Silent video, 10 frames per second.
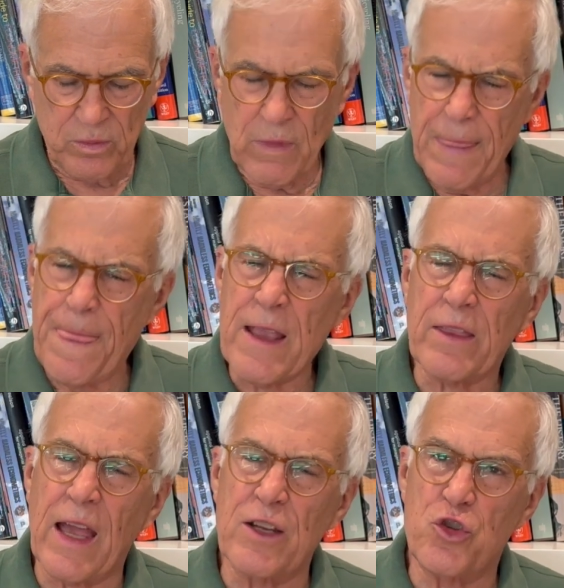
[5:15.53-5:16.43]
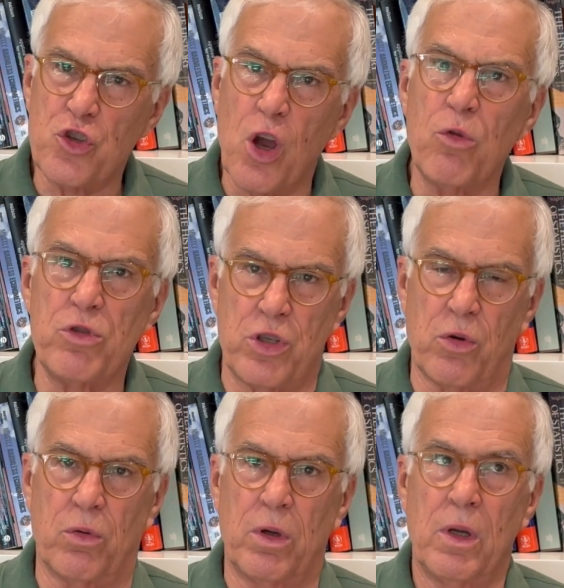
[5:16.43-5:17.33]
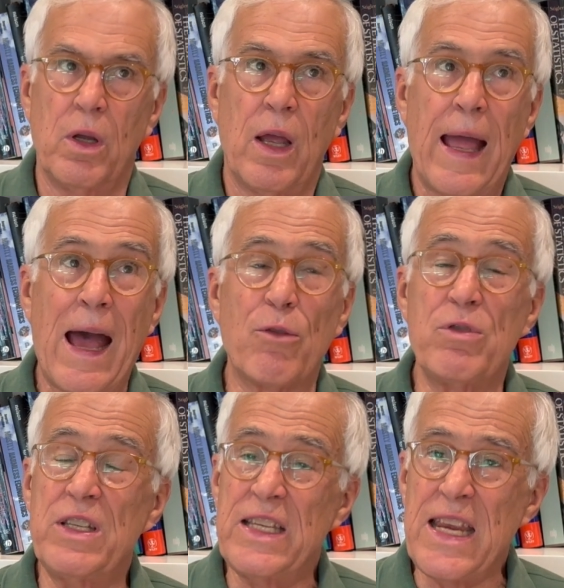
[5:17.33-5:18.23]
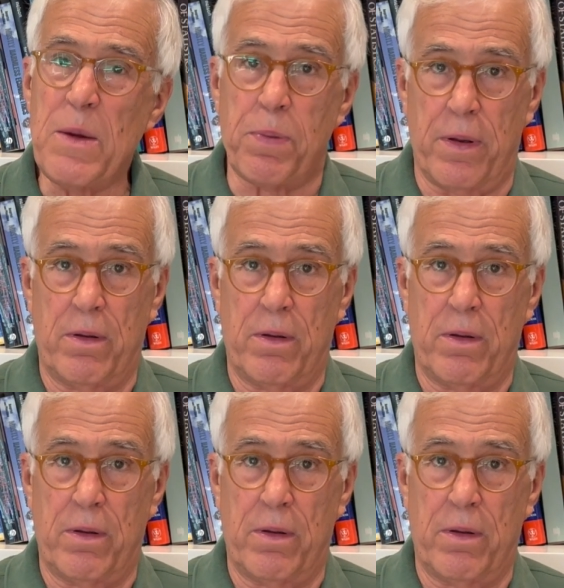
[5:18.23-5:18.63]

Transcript: I think that shows you how deep